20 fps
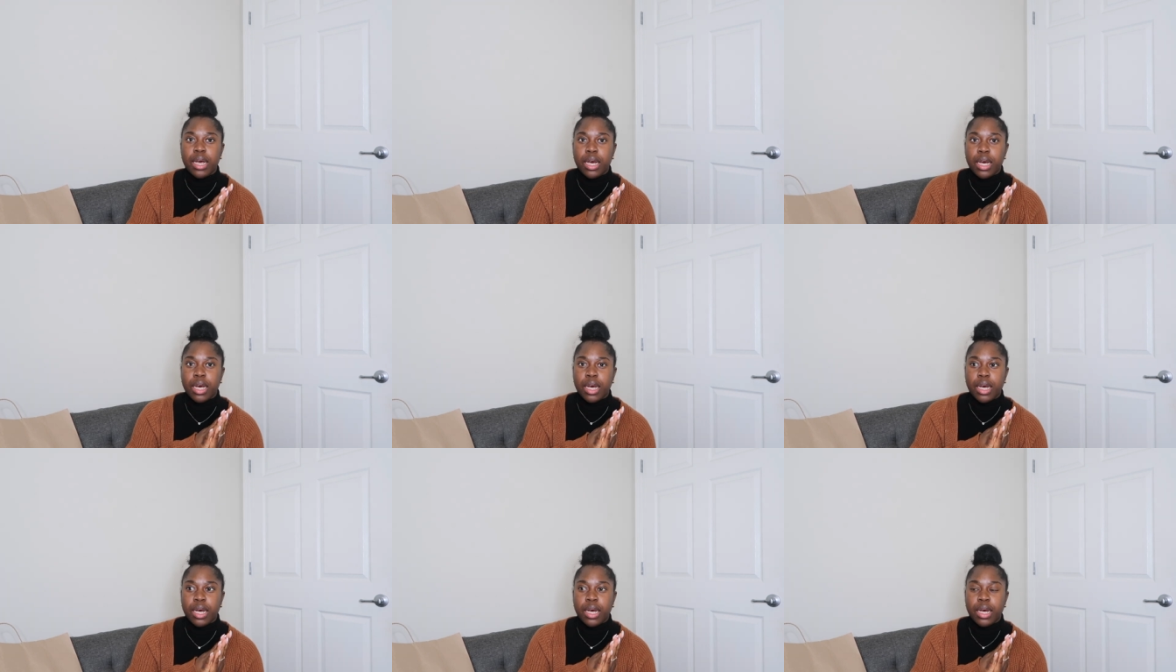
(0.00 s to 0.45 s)

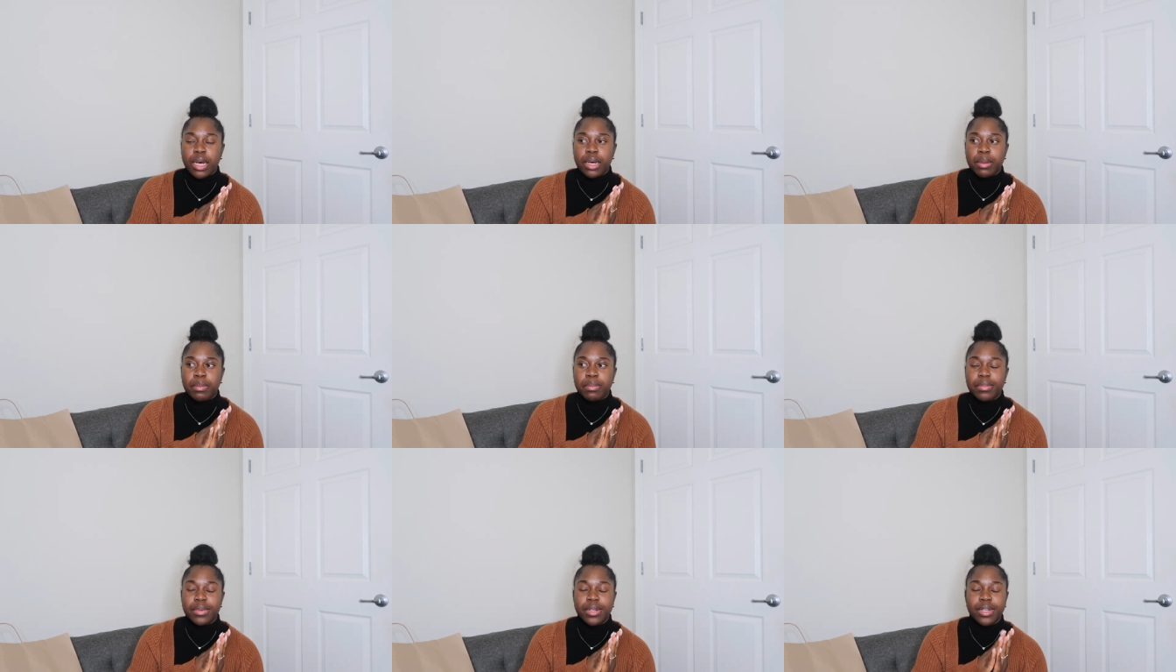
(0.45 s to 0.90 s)

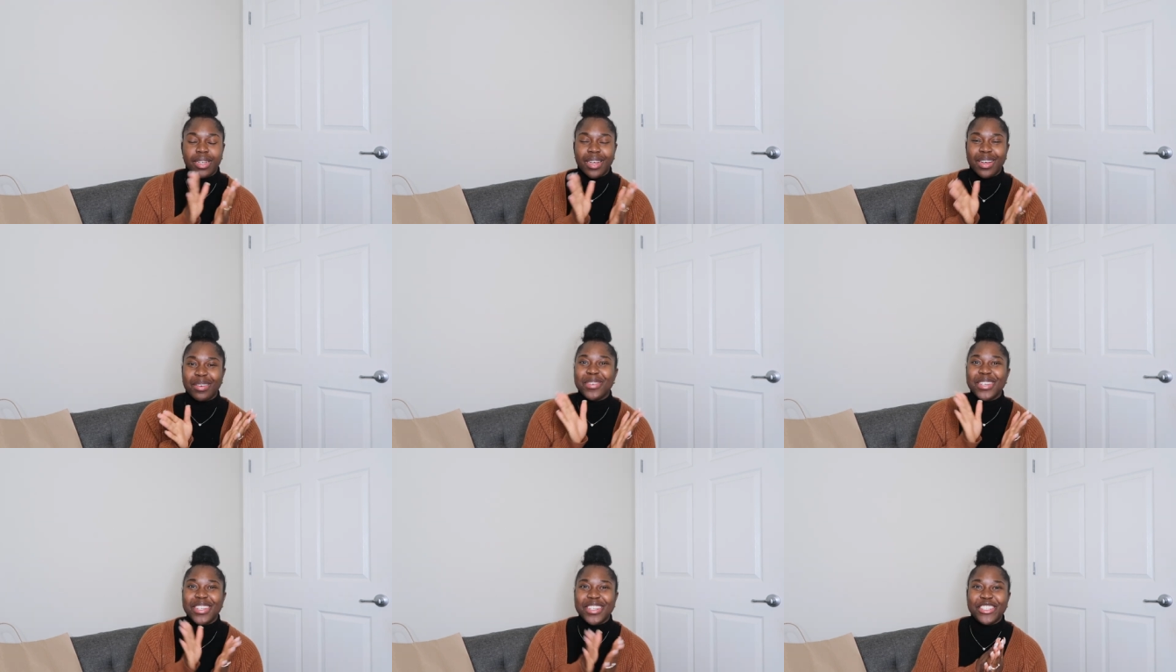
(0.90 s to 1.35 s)
um,
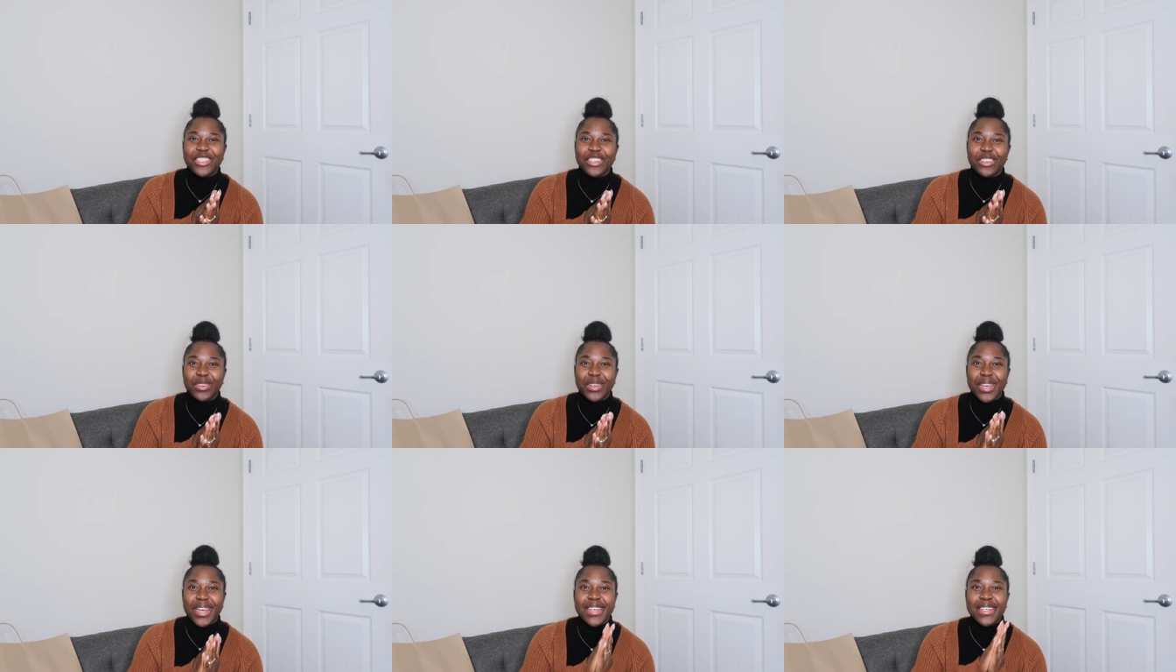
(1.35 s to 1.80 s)
I'm gonna show
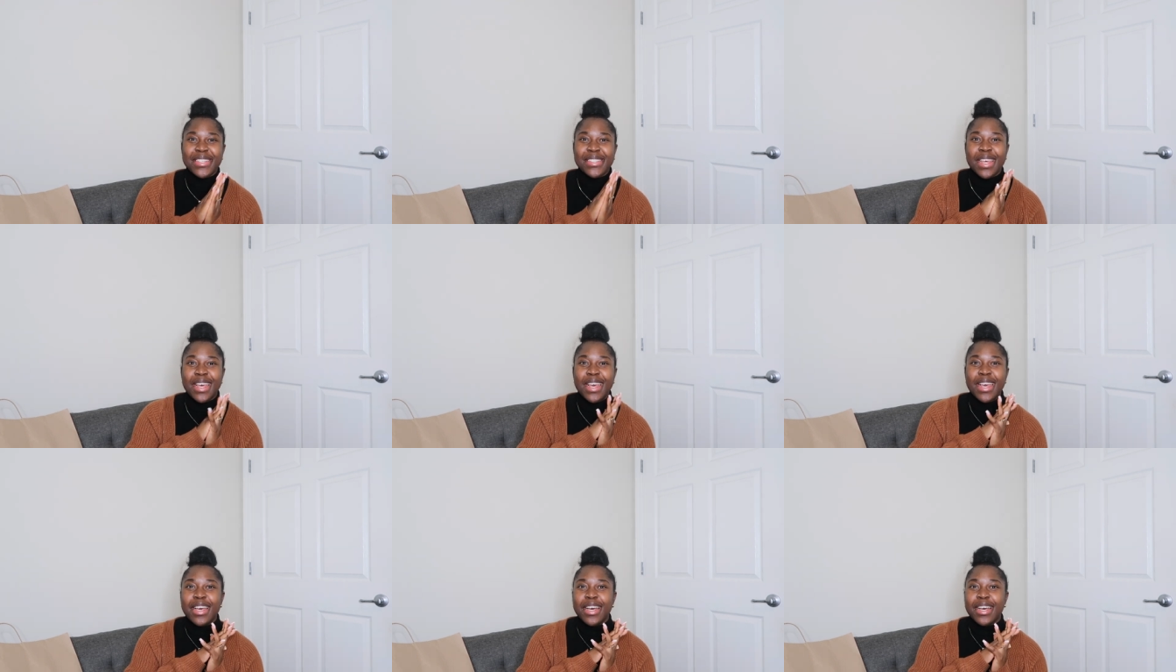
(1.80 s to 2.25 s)
you
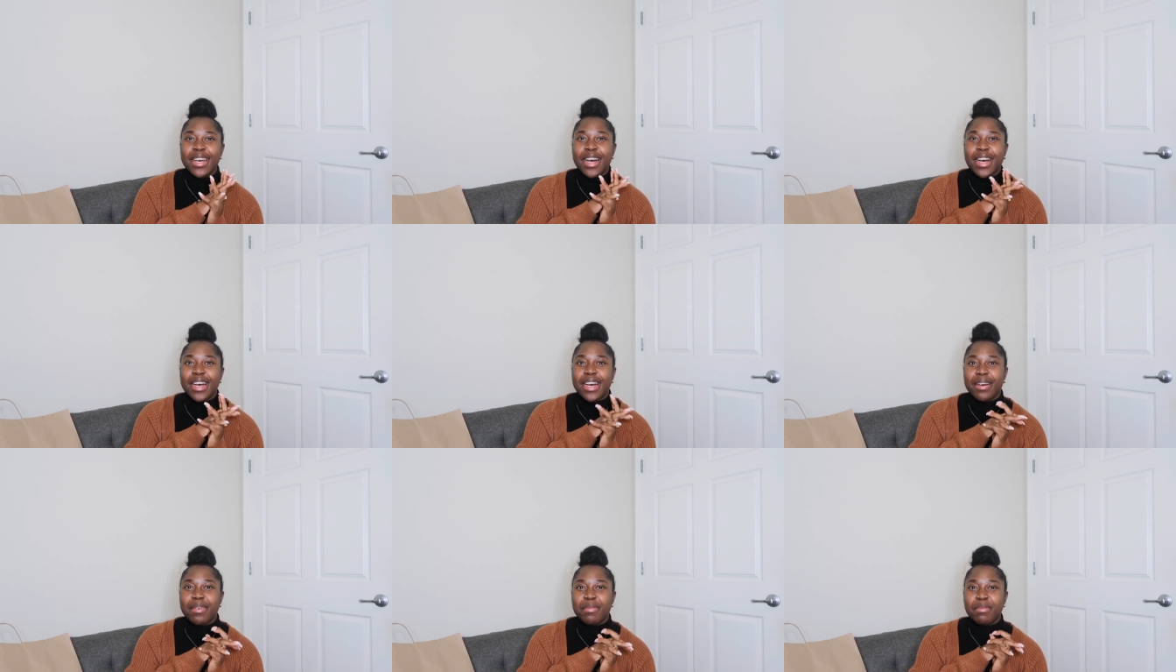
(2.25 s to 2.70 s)
guys
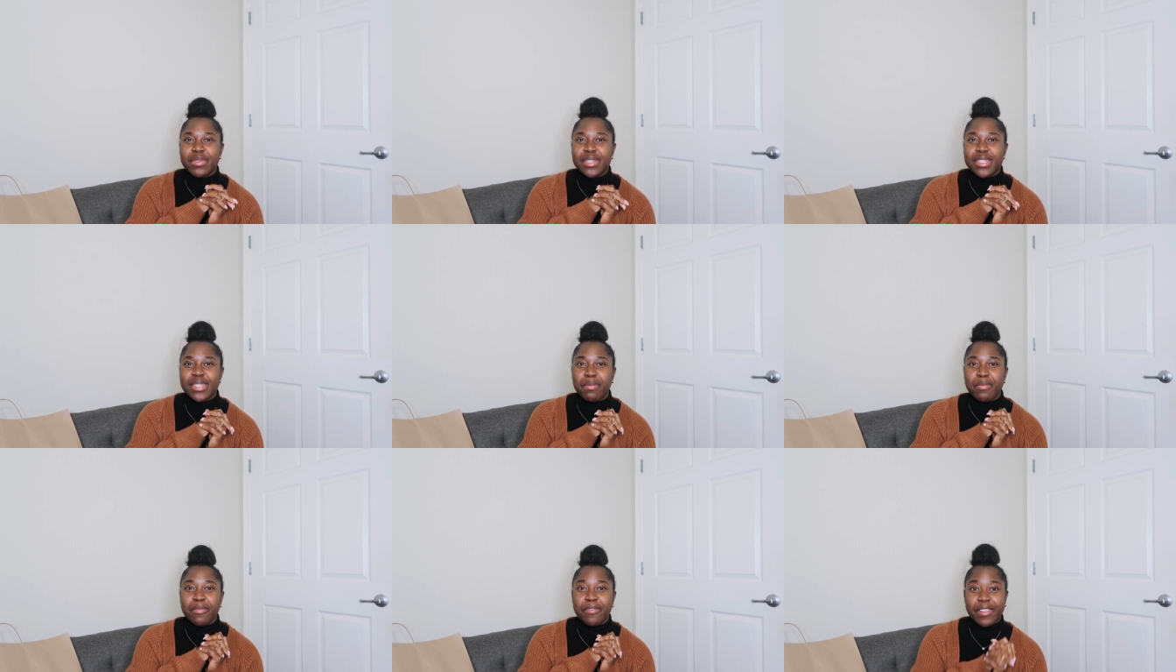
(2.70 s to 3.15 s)
um,
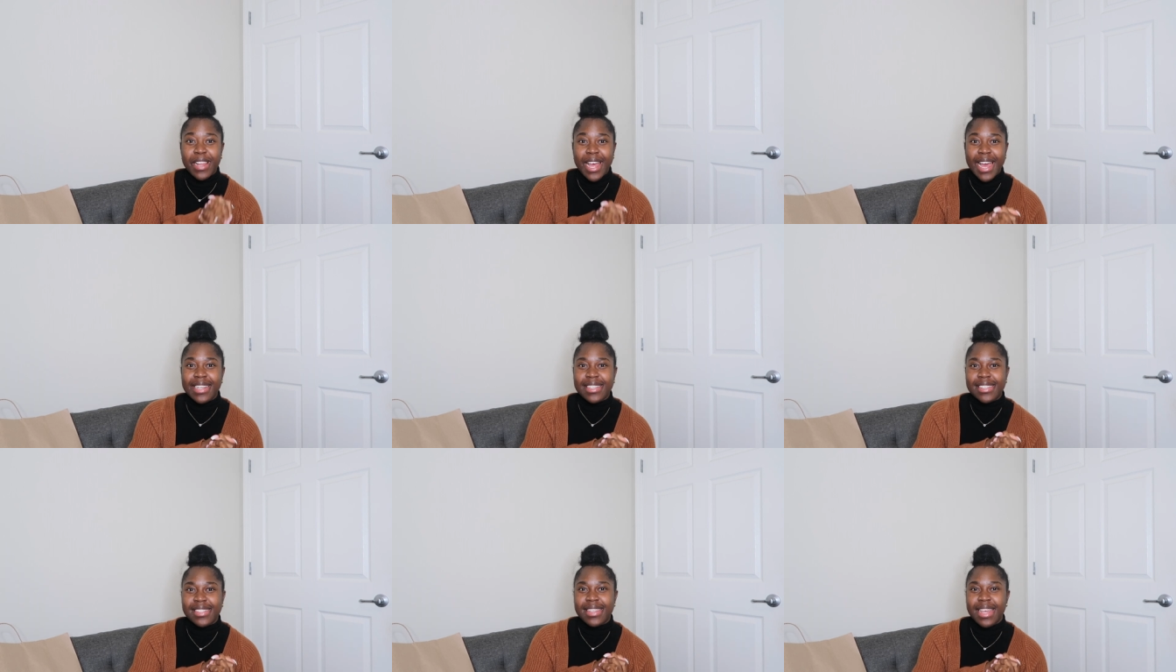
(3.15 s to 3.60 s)
some
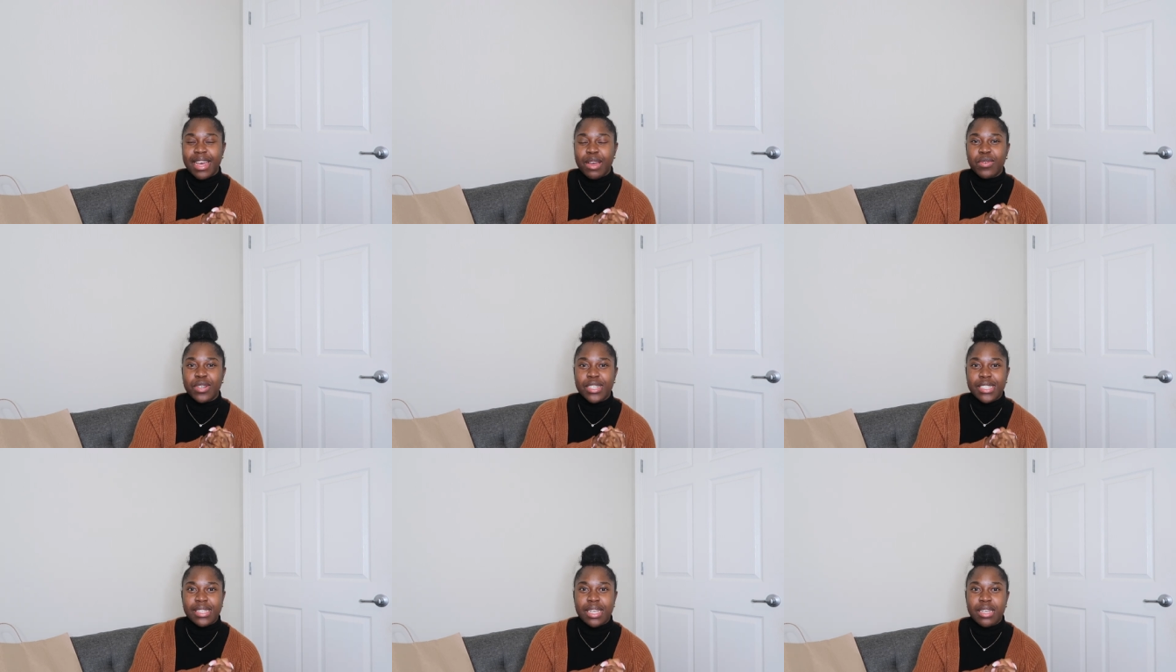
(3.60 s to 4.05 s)
flats
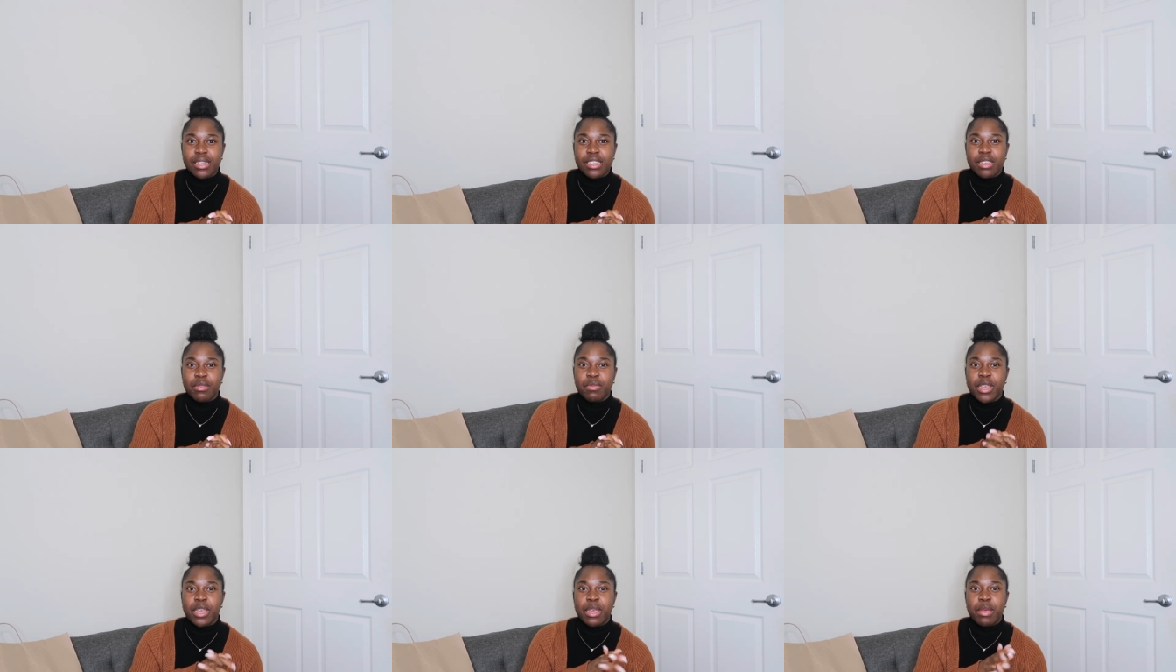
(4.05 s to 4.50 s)
that were sent
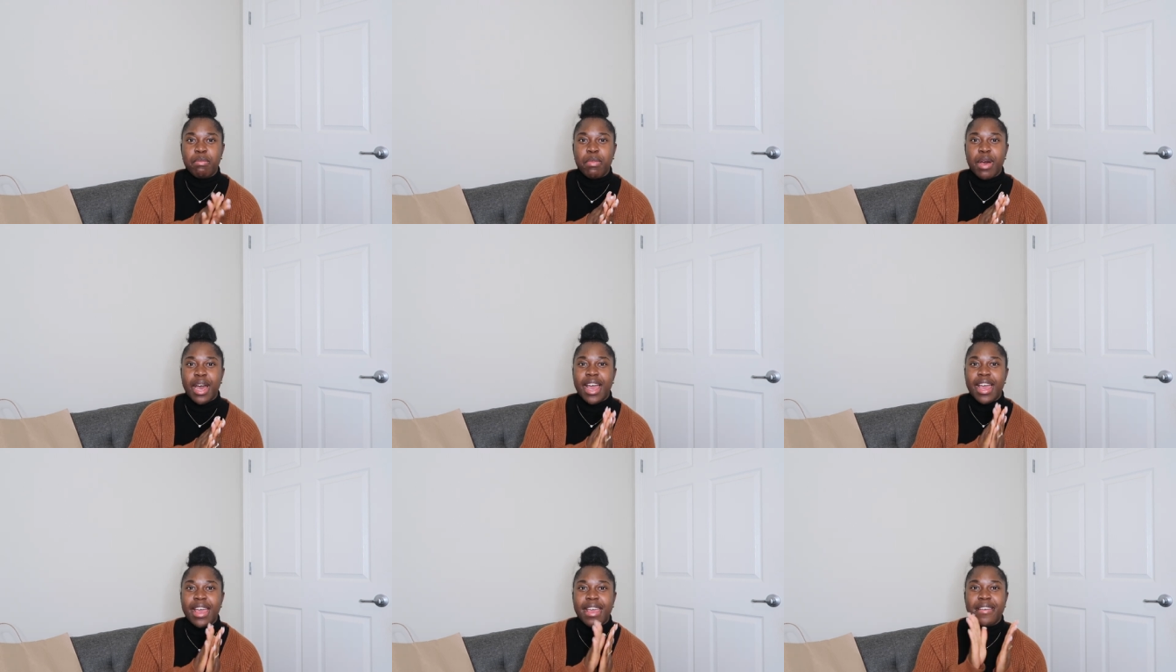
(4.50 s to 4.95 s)
to me
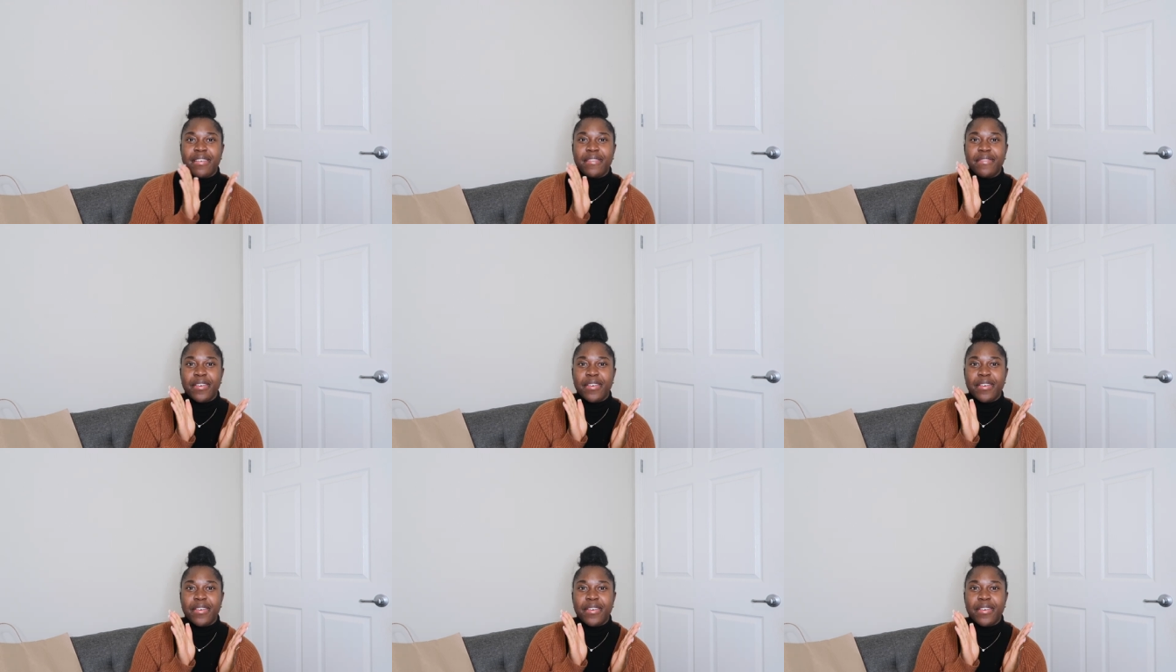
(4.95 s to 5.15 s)
by